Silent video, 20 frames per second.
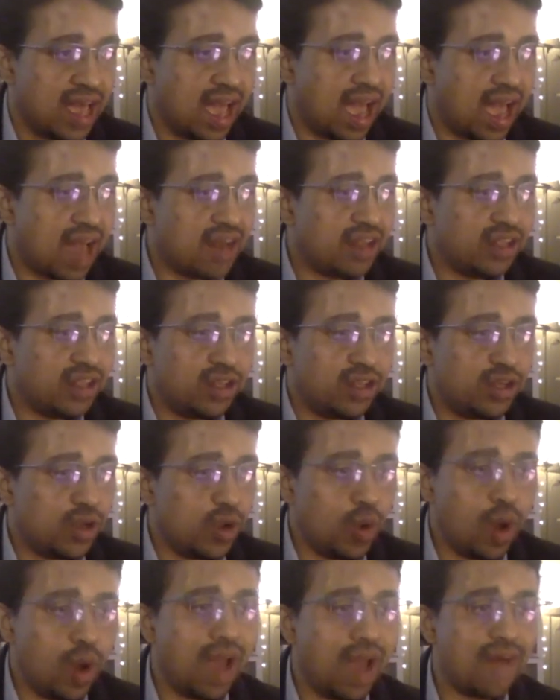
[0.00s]
And
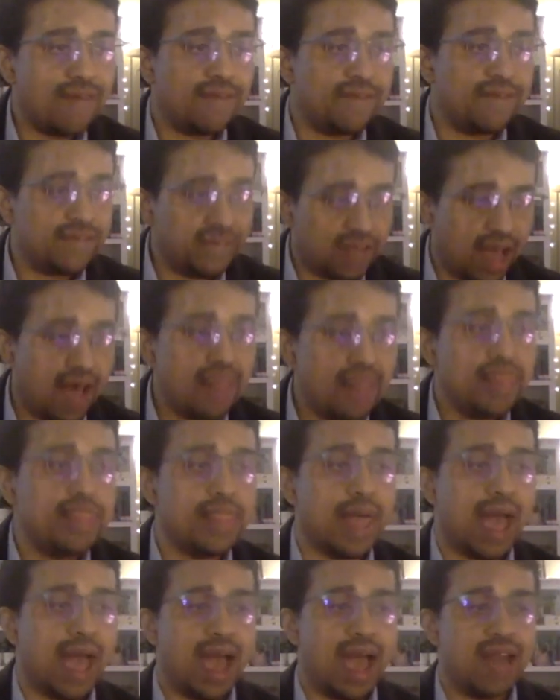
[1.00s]
you have done
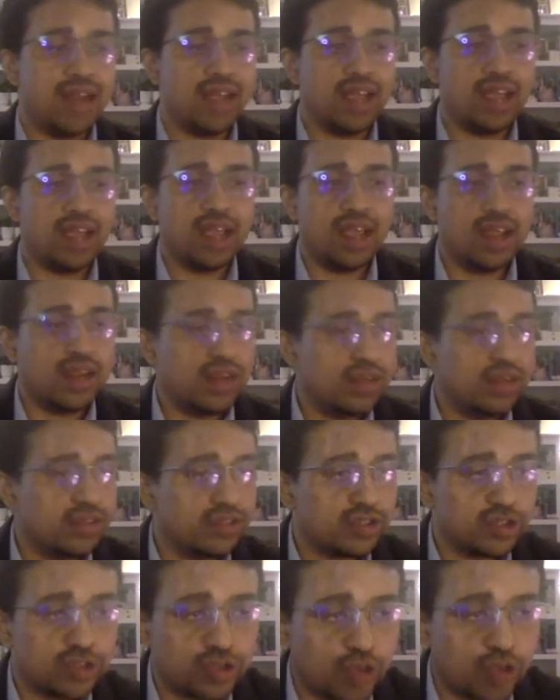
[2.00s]
that in
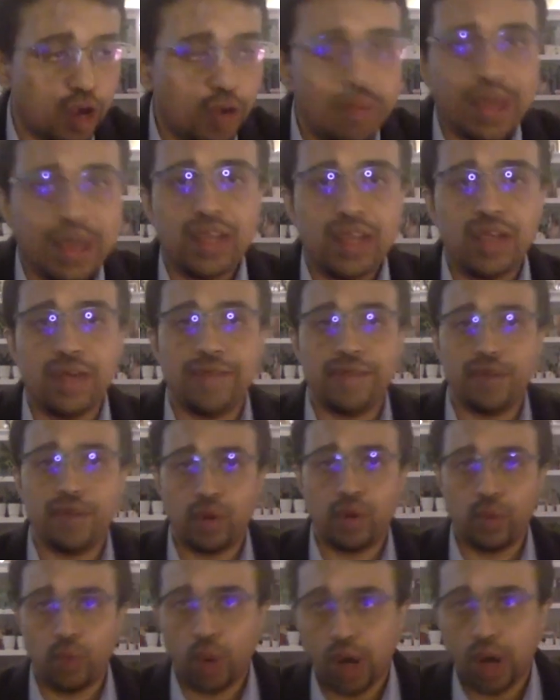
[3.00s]
so many of
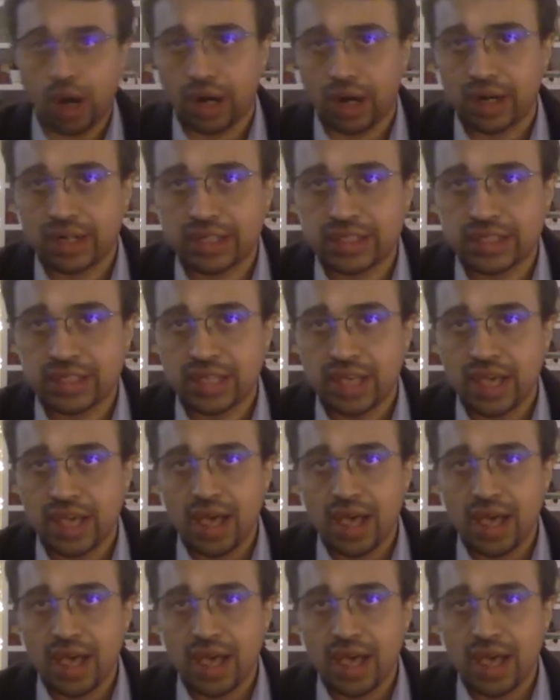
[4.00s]
your works.